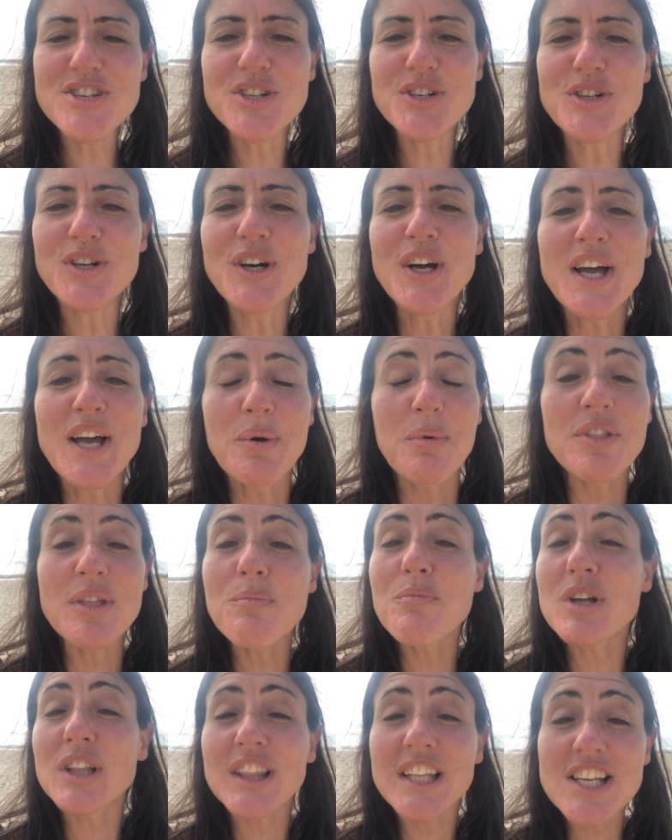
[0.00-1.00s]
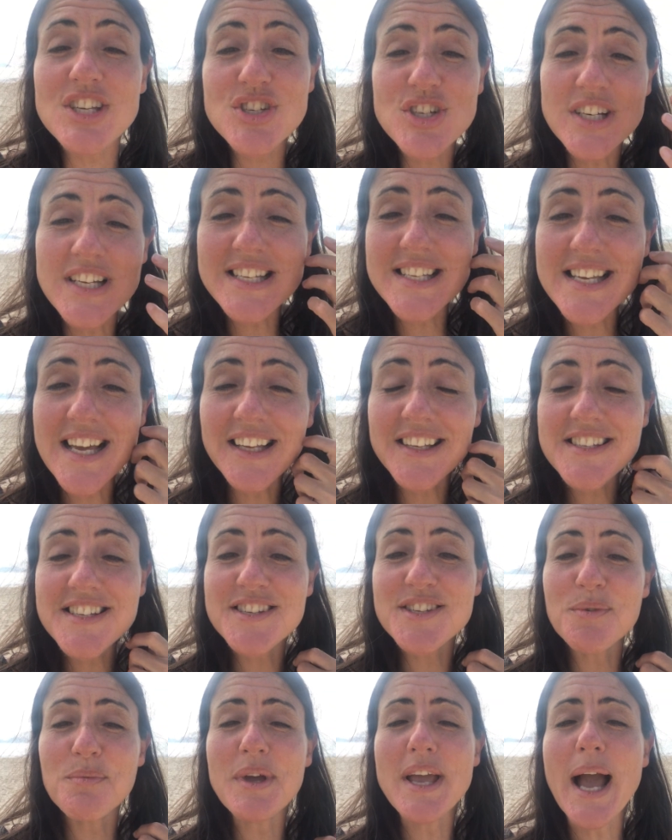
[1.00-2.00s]
You know, within religion it tells
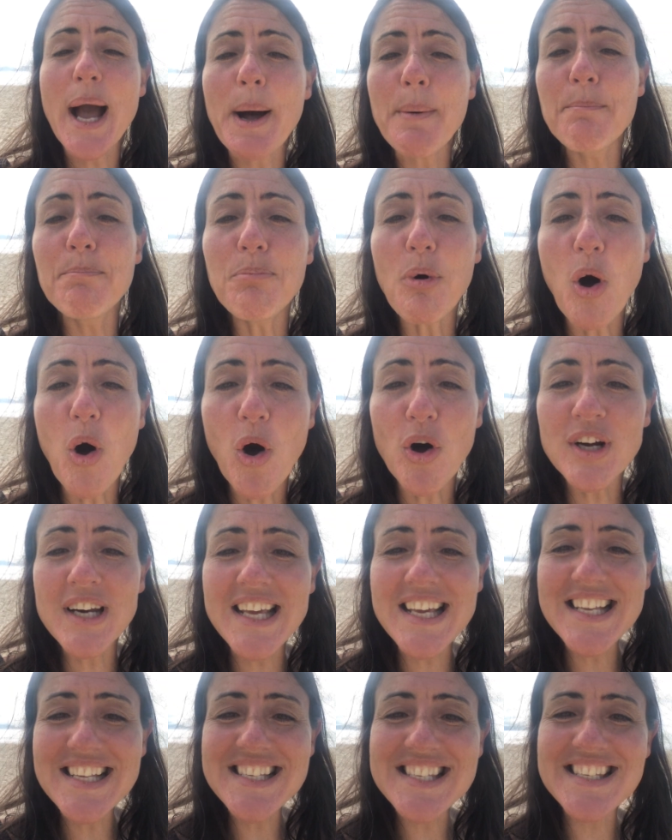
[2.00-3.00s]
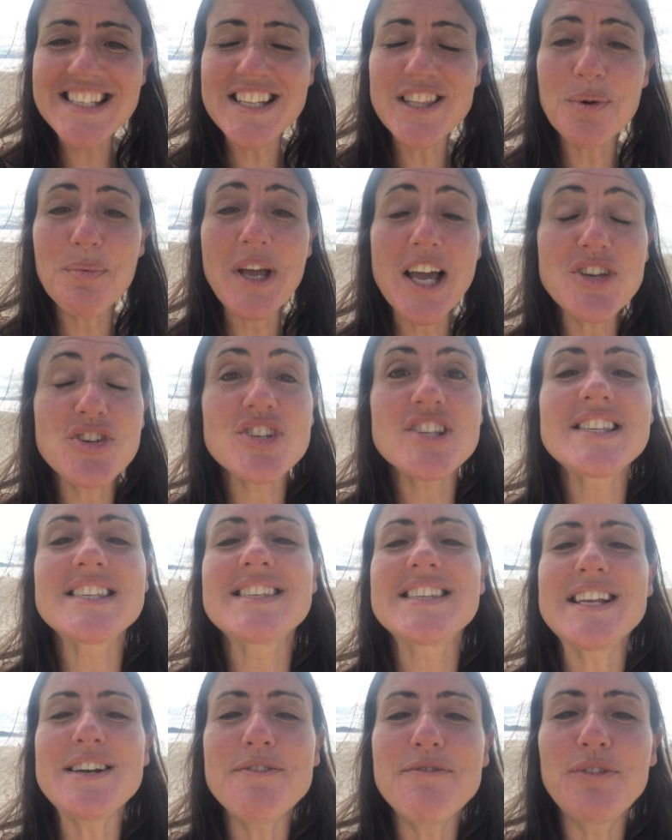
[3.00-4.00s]
us that we are born in sin, that we are just
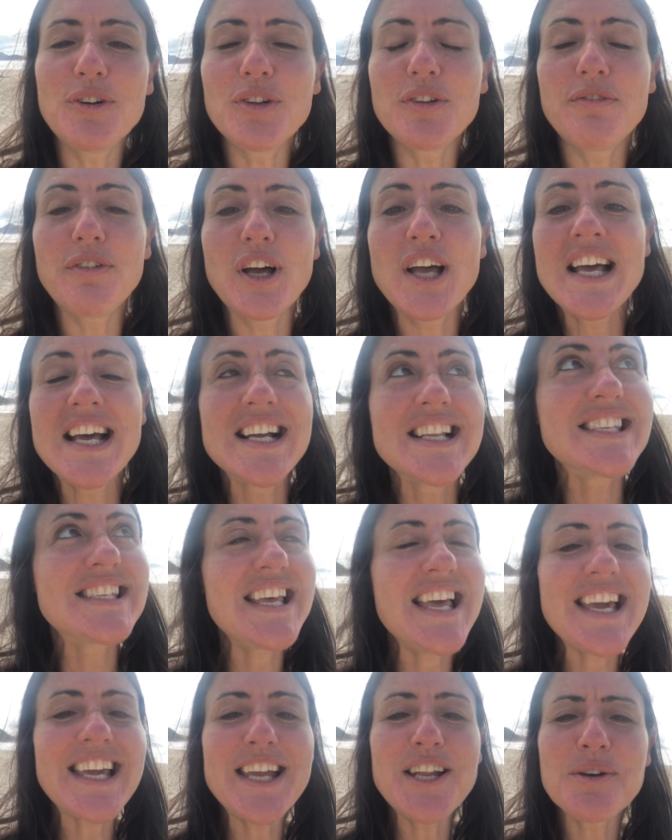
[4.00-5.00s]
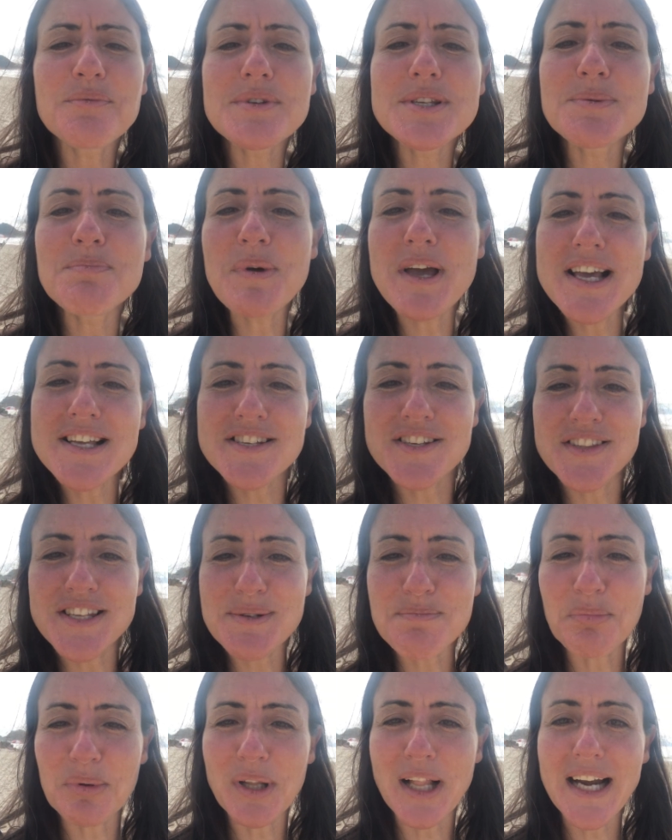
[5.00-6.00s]
sinful for taking up space on
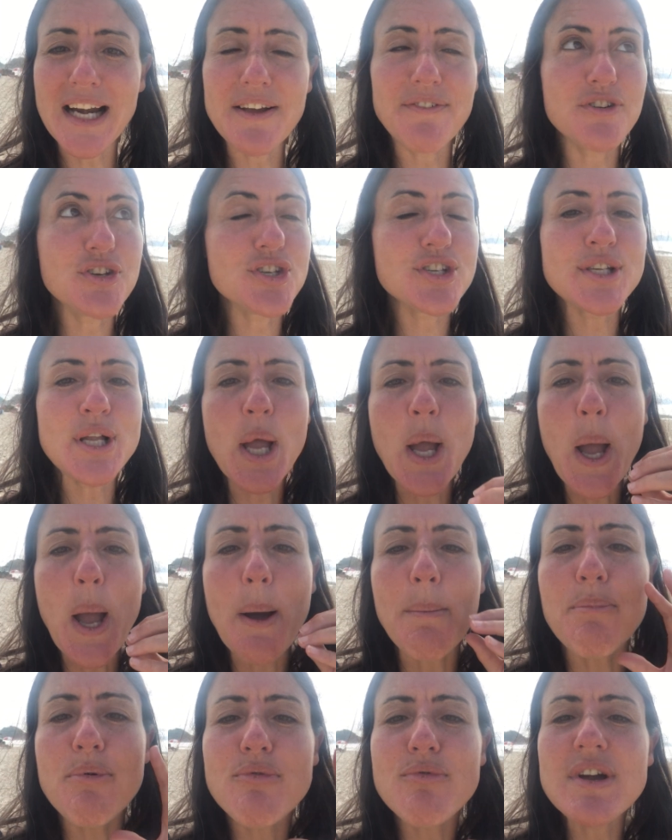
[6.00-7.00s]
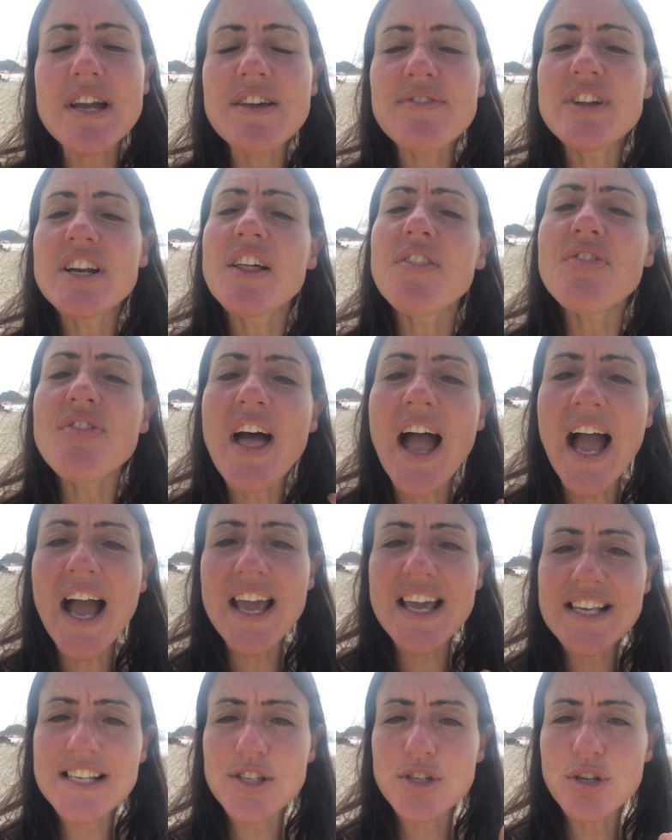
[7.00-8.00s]
this planet, for just breathing, and
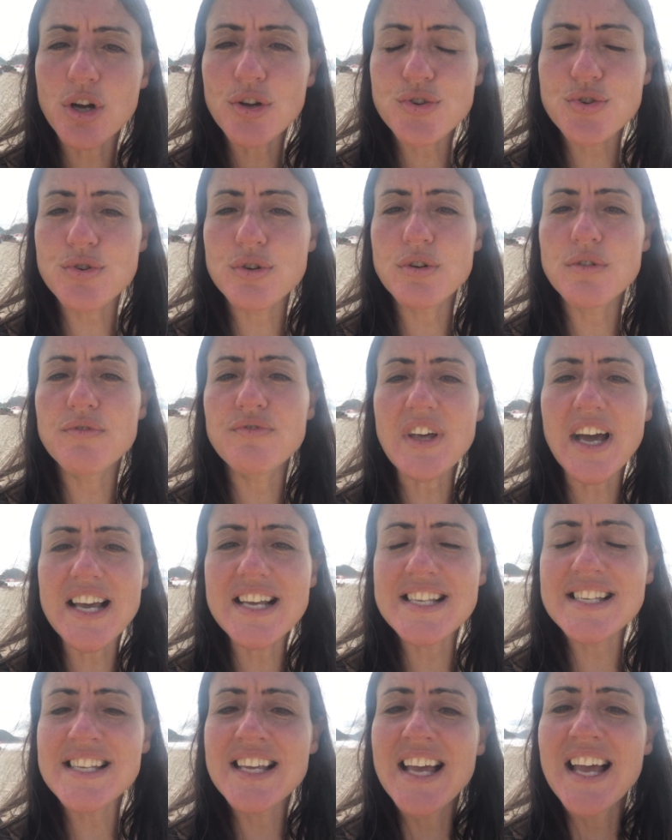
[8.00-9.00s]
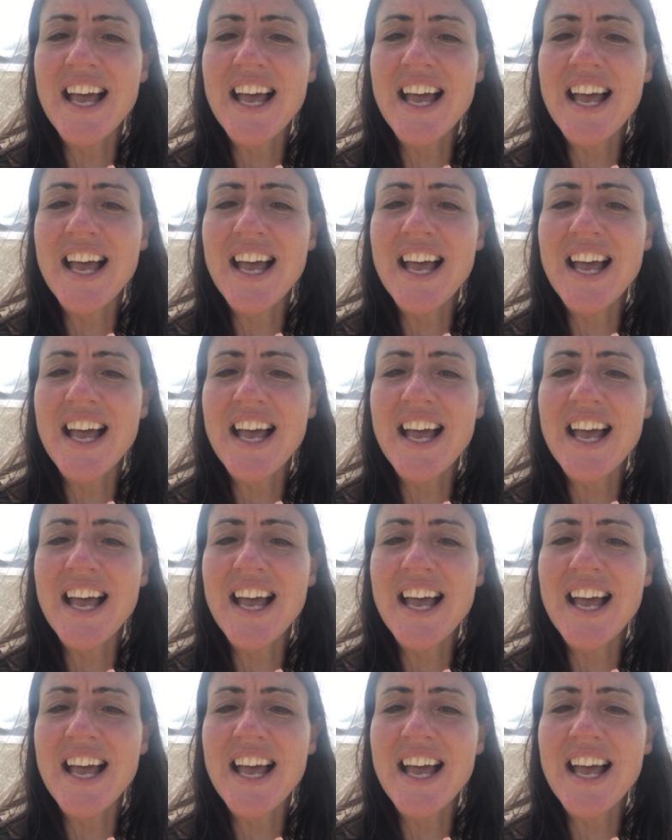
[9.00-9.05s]
that is not truth, that is